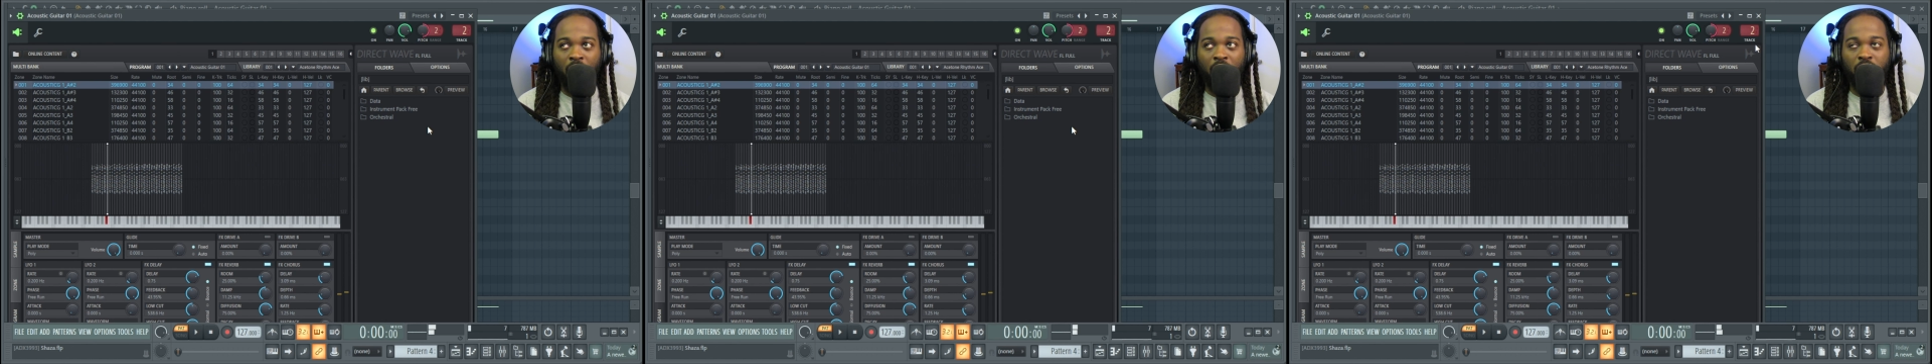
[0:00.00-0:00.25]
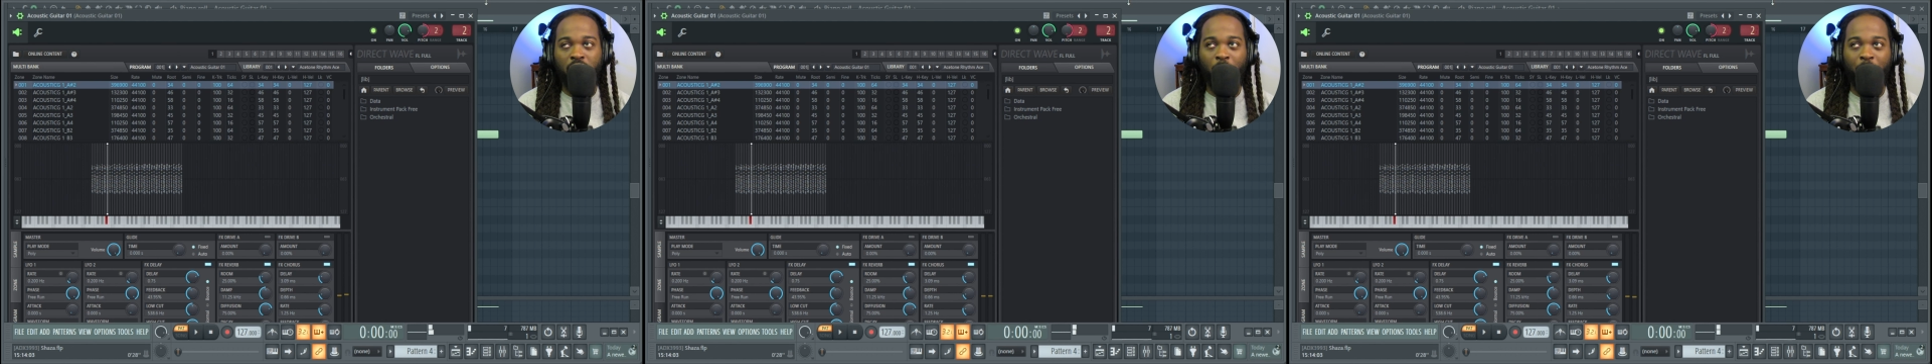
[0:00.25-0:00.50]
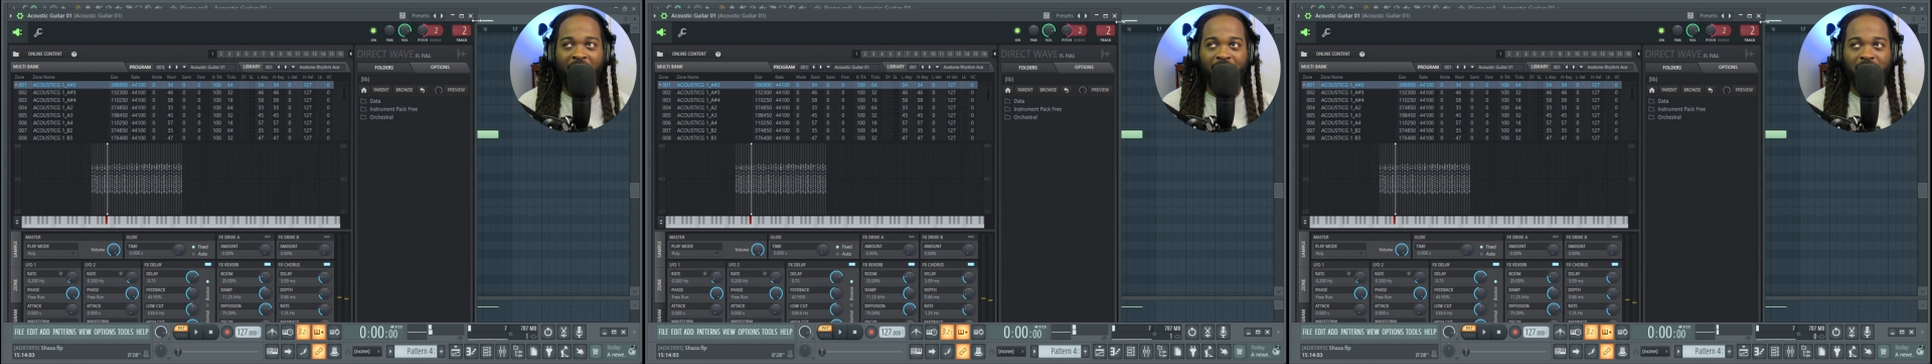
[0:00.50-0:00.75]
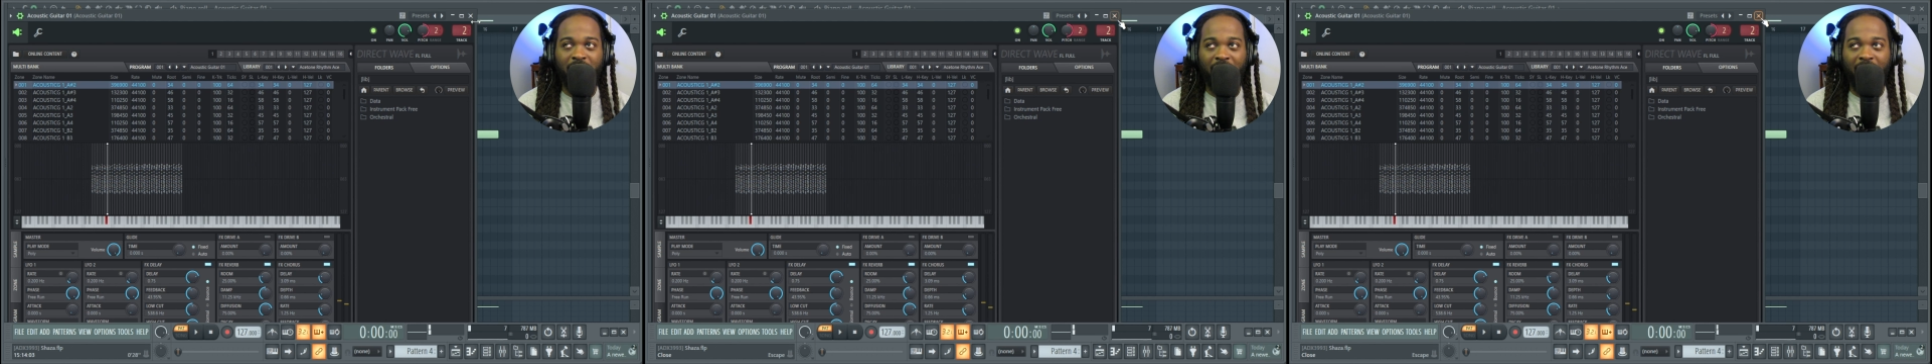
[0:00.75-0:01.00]
So
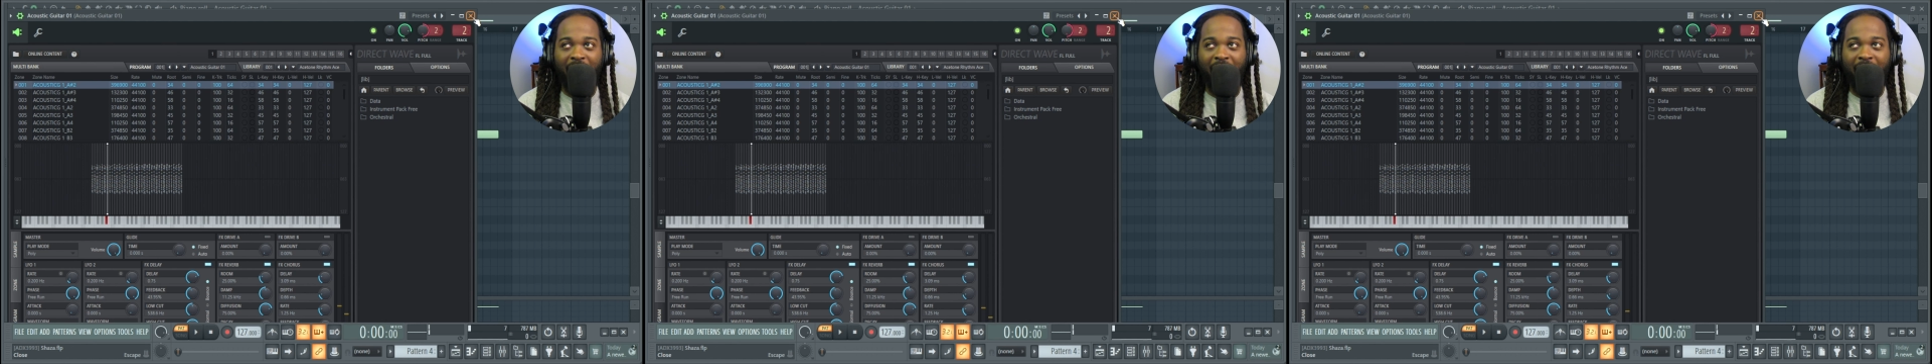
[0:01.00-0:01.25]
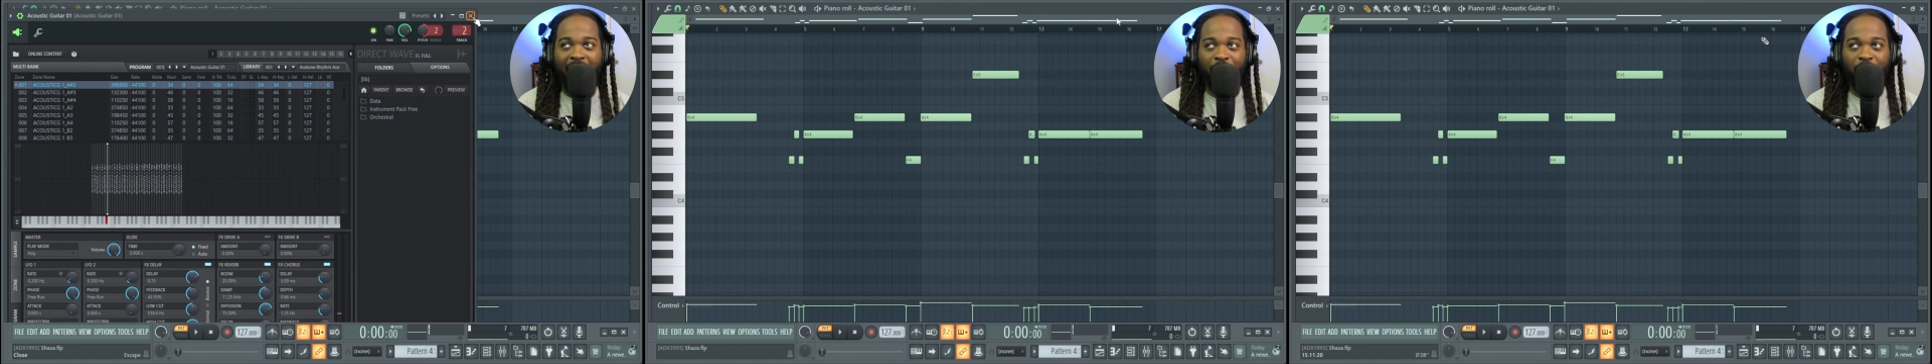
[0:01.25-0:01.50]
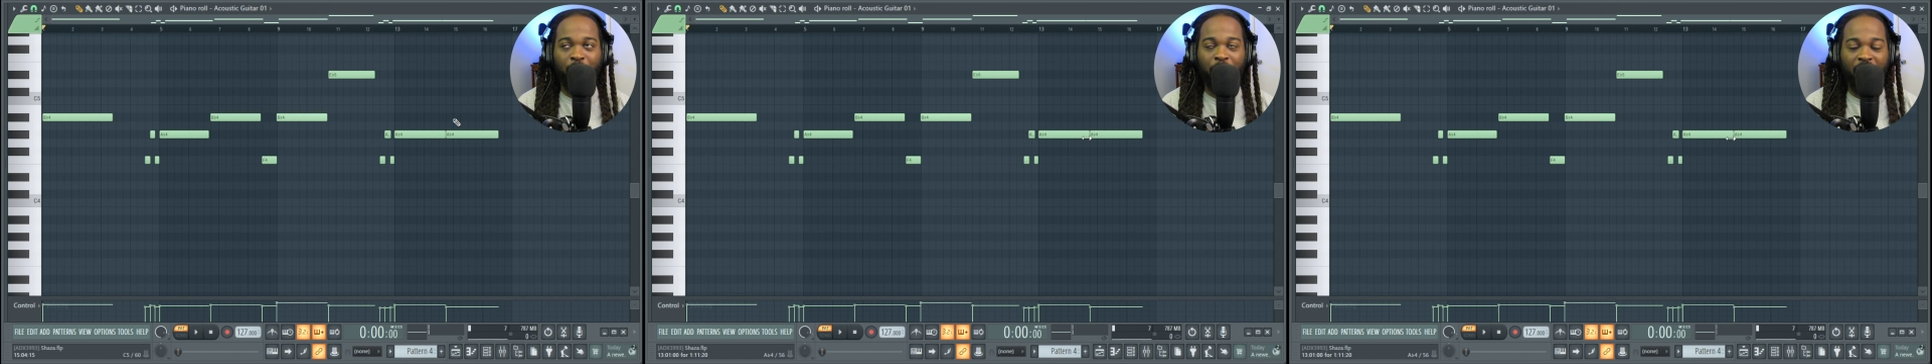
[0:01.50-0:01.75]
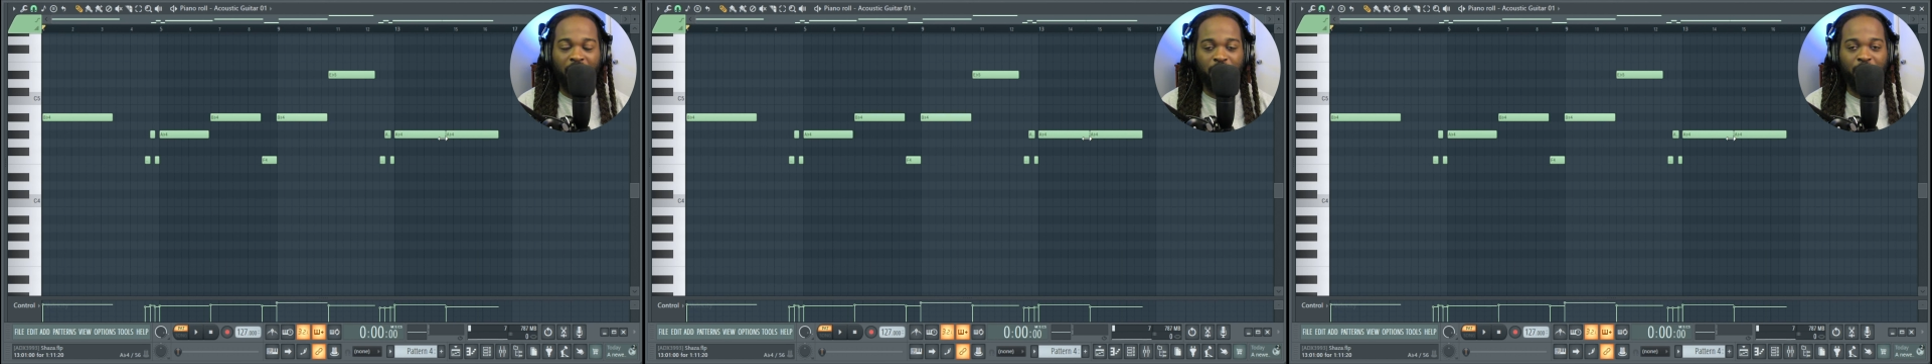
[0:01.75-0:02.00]
basically, I have the
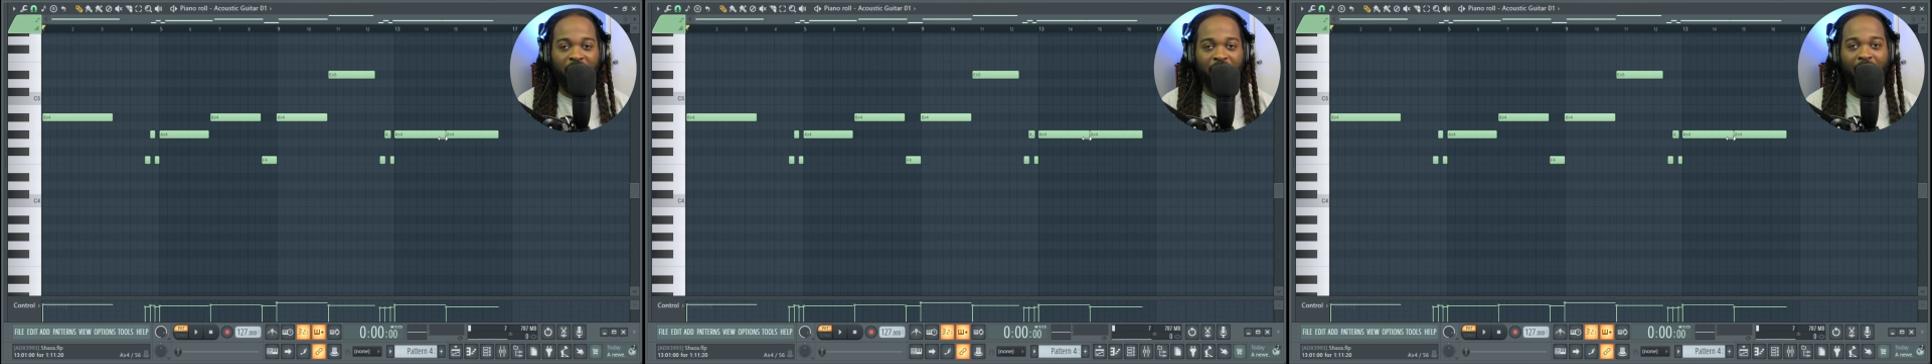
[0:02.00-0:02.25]
pitch bend.